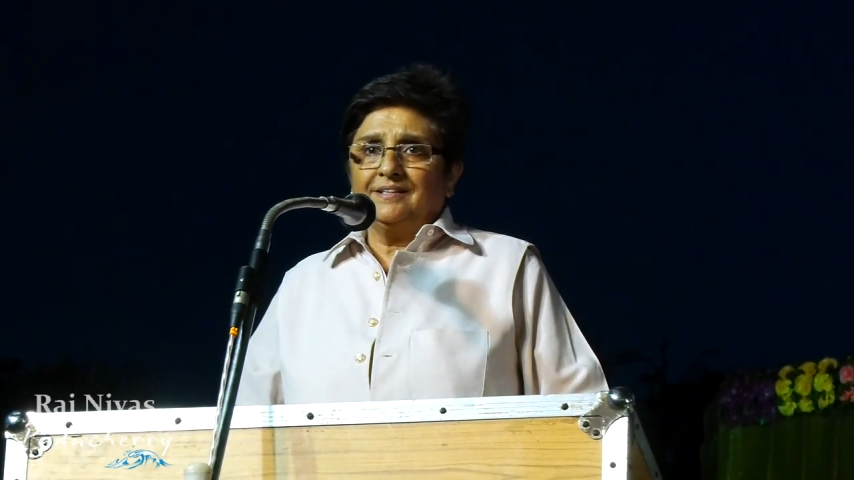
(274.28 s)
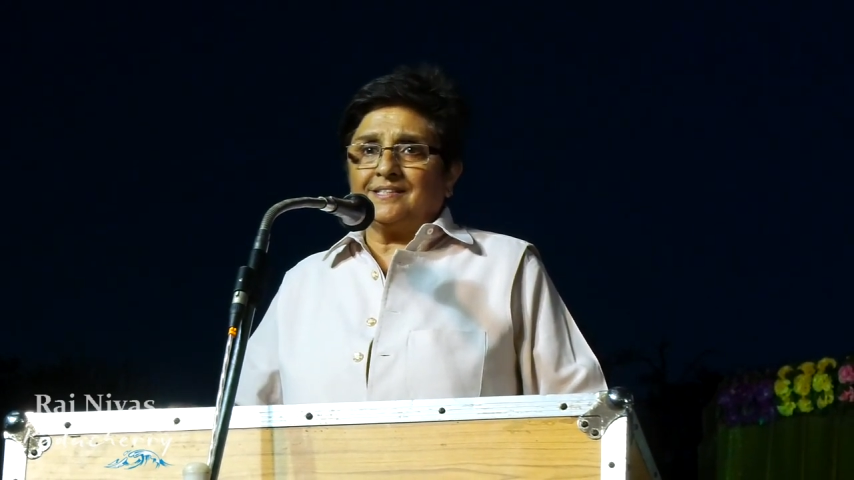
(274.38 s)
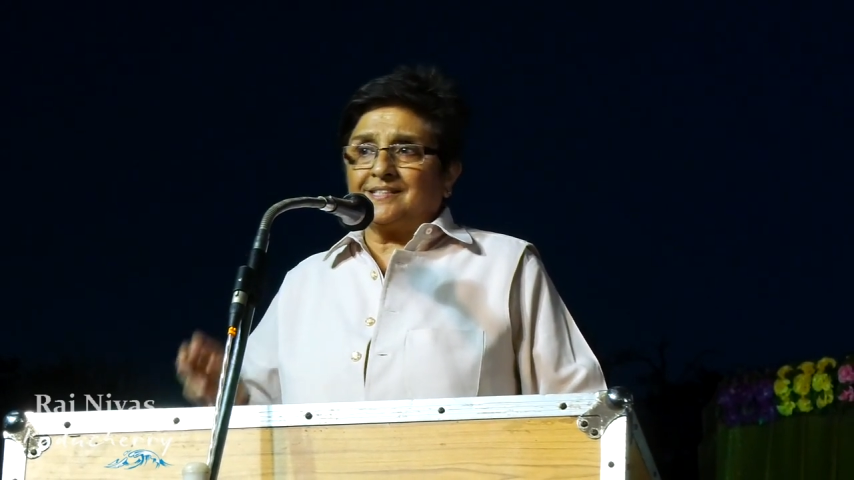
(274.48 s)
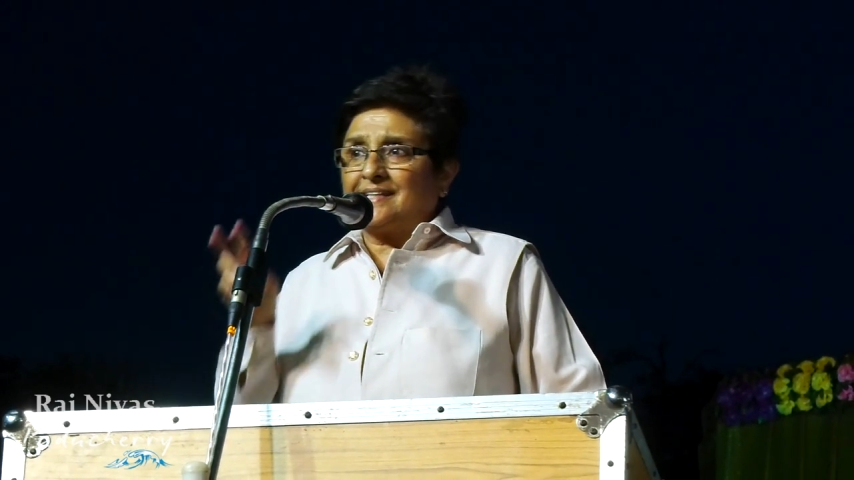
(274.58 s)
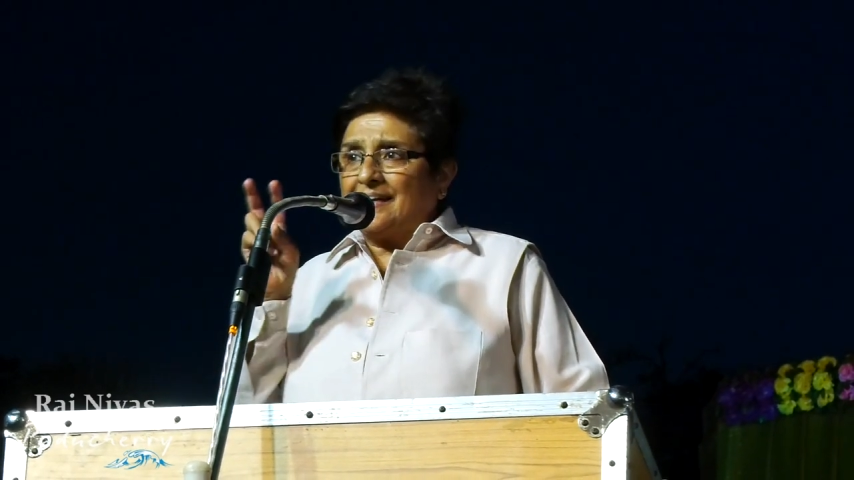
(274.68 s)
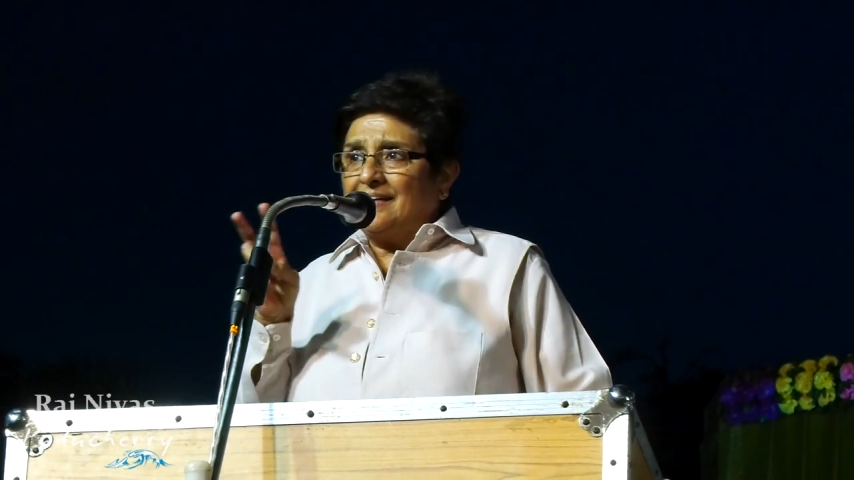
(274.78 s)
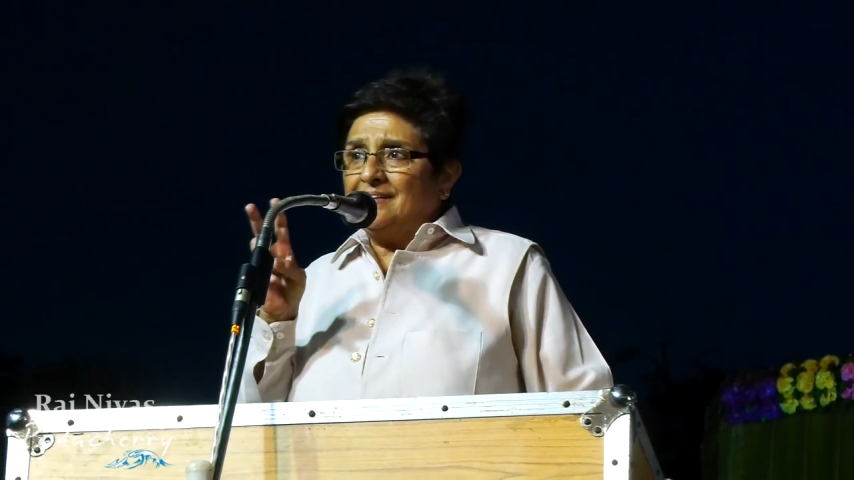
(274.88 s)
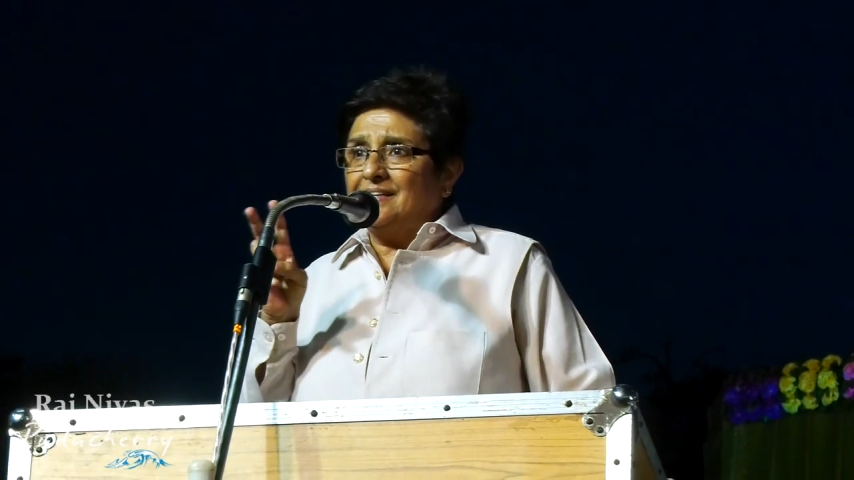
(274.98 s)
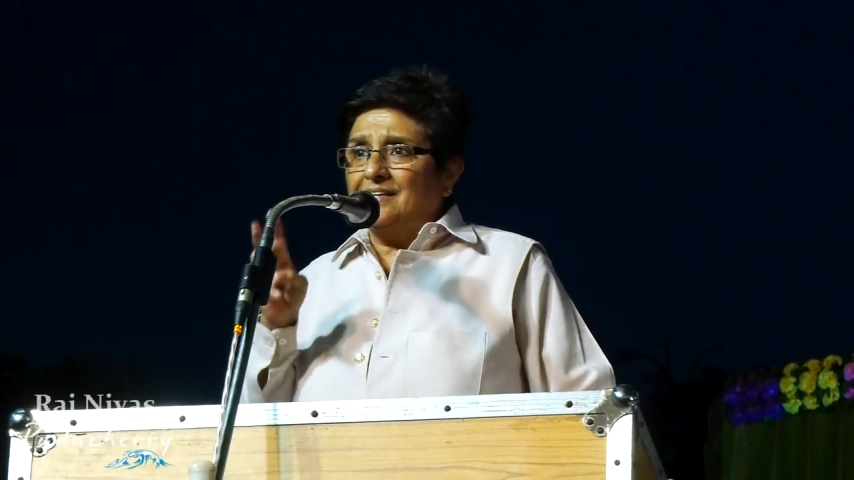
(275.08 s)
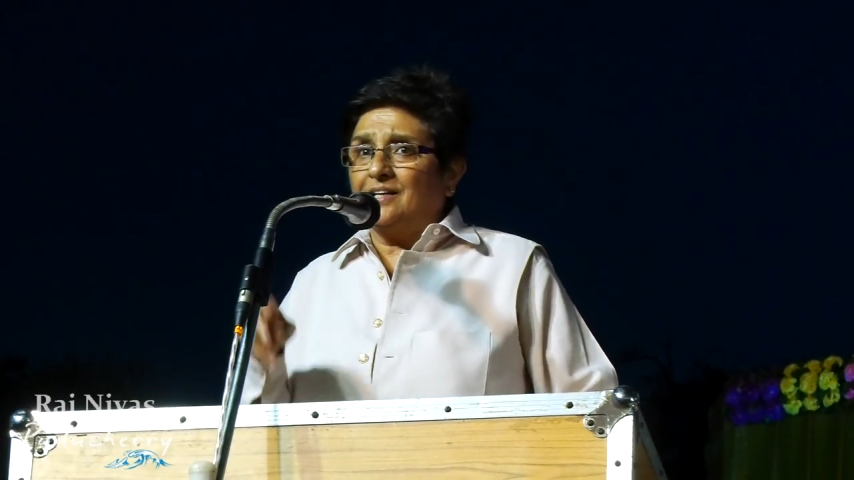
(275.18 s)
The
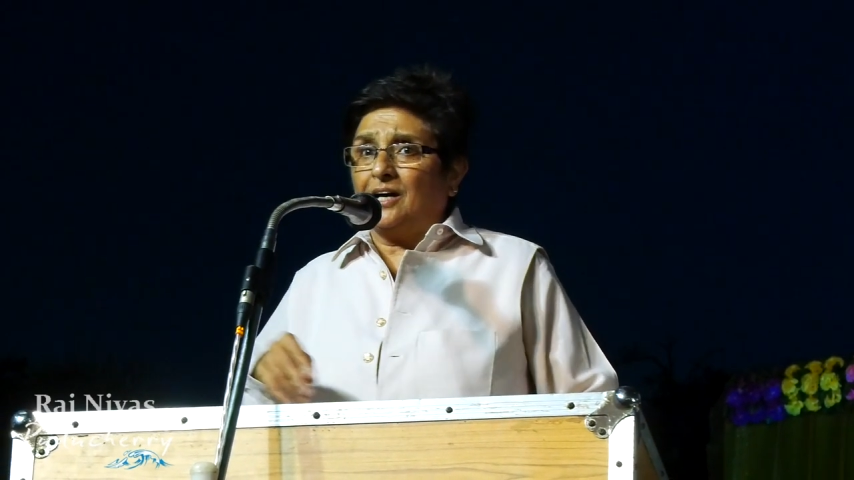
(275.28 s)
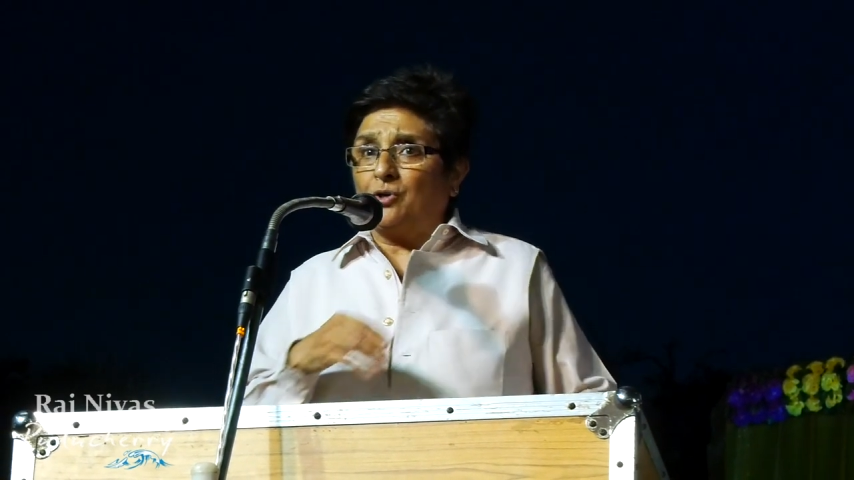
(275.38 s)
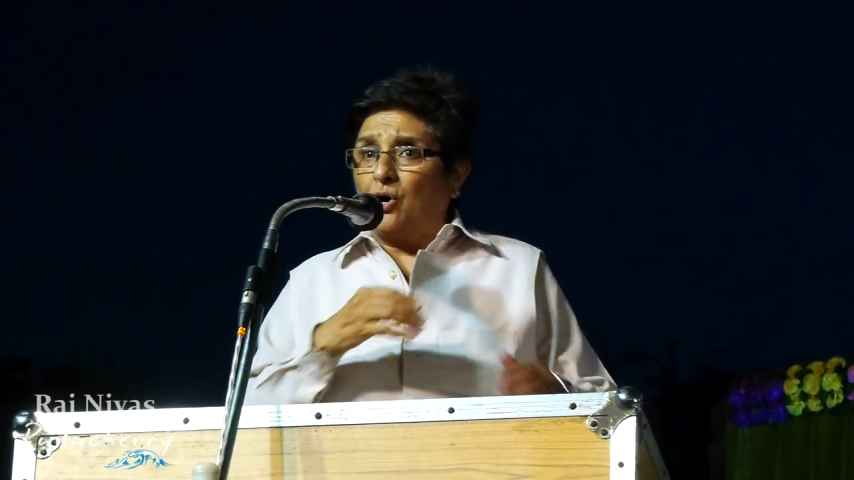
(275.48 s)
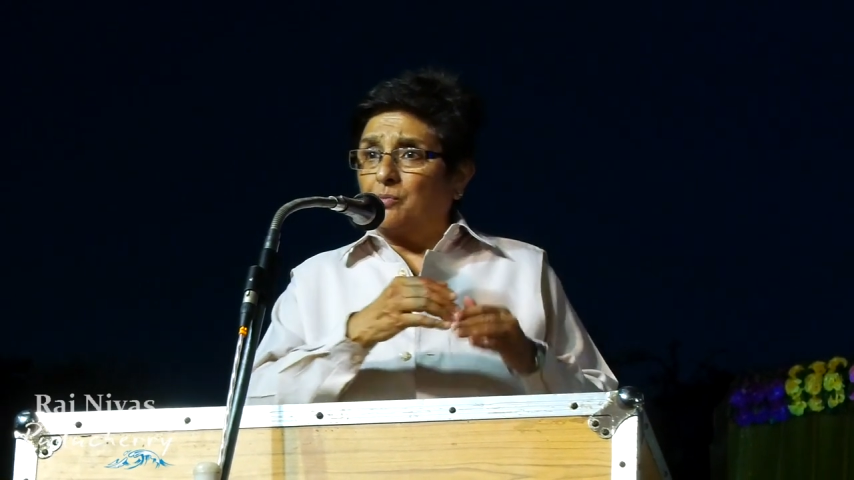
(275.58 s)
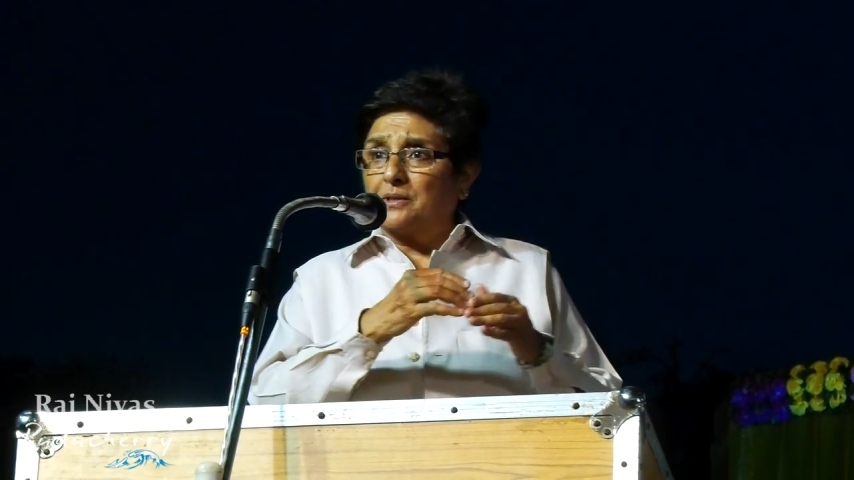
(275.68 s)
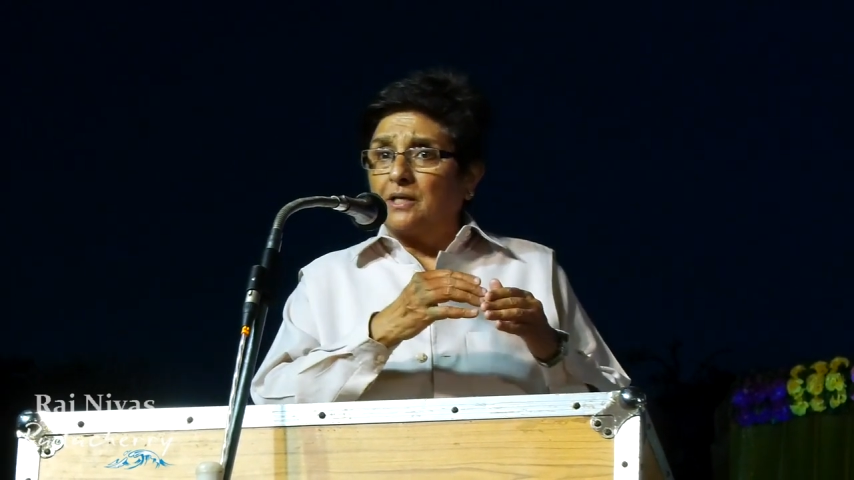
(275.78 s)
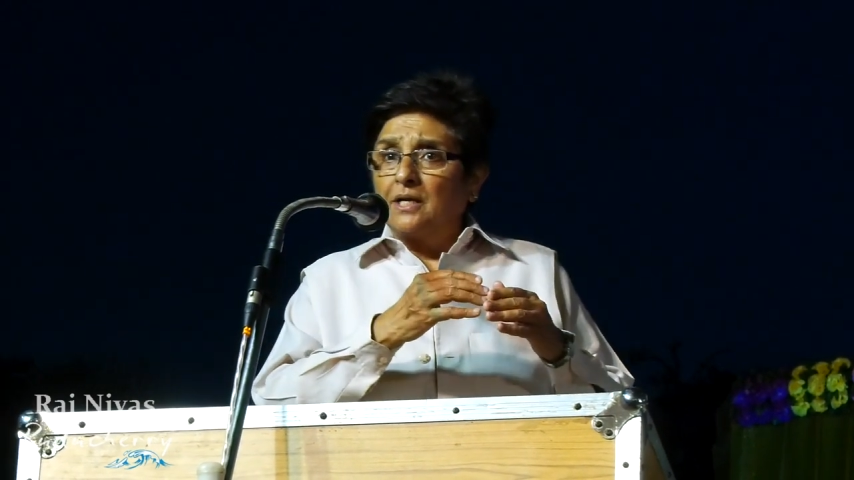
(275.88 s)
second E along with